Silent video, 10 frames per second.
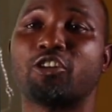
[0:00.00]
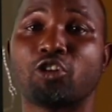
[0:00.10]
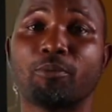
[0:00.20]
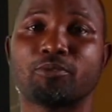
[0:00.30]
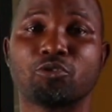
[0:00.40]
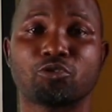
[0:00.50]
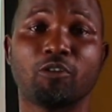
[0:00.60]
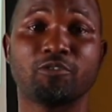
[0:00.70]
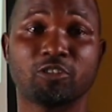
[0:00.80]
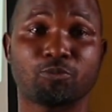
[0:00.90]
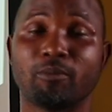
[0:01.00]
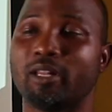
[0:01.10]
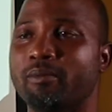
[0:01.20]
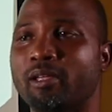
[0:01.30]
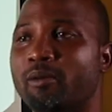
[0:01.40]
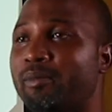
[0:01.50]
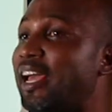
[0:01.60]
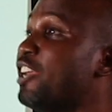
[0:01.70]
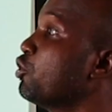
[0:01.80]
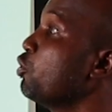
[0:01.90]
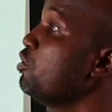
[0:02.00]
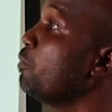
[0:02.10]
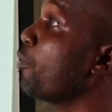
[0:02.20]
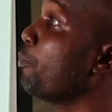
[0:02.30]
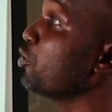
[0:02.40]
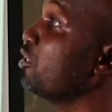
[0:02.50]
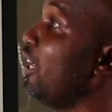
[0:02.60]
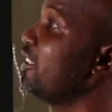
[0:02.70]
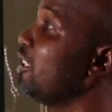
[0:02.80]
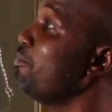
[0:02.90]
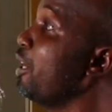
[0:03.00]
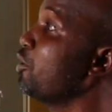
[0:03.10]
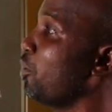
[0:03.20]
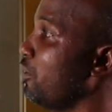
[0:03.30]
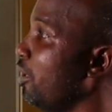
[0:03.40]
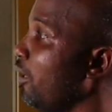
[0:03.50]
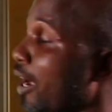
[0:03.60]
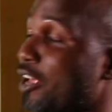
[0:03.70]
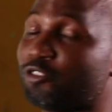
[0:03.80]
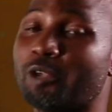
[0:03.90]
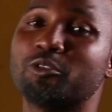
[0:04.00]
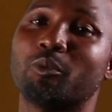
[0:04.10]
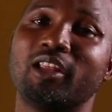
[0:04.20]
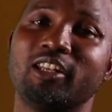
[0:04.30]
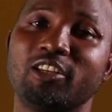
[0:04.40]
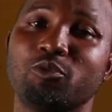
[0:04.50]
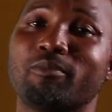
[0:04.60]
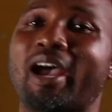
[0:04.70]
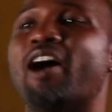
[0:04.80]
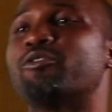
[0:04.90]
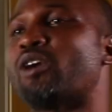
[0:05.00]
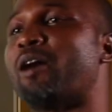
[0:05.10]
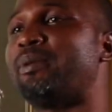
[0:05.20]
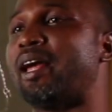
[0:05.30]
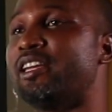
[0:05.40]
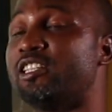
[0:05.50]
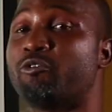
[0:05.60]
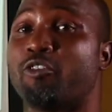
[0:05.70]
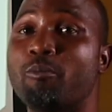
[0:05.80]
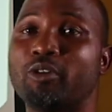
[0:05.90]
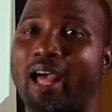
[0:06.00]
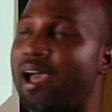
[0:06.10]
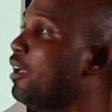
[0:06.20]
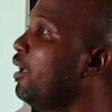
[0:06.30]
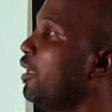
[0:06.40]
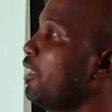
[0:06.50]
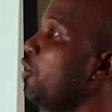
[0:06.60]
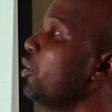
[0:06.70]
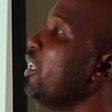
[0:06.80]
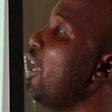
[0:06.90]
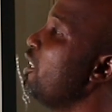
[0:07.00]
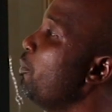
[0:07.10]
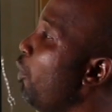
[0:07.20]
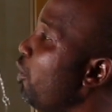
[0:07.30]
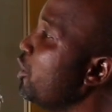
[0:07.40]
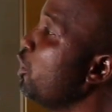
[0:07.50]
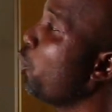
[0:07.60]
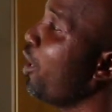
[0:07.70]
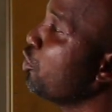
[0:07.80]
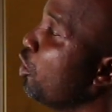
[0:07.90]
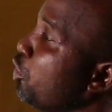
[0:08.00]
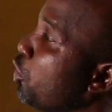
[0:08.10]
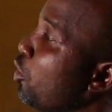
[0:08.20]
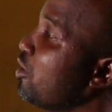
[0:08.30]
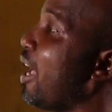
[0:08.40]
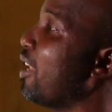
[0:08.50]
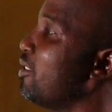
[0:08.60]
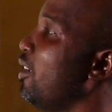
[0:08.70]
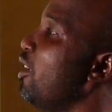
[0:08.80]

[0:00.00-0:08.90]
adopt to solve this problem, but I choose the proportionality method, and subsequently we might have to apply the formula. Now, looking at the board, the equation shows that